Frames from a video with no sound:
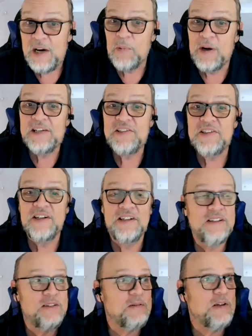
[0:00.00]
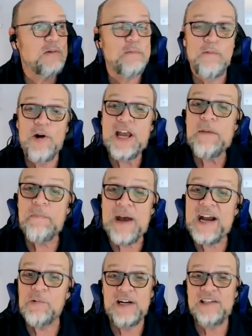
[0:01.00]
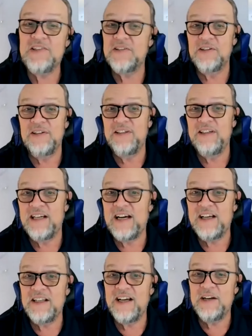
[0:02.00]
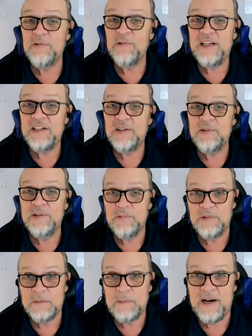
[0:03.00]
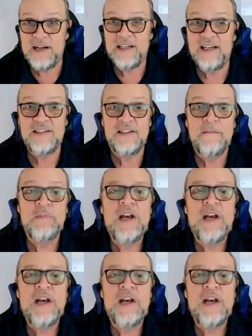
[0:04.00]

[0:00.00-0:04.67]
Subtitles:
when I started, you know, way back when I started in online radio and with the podcast,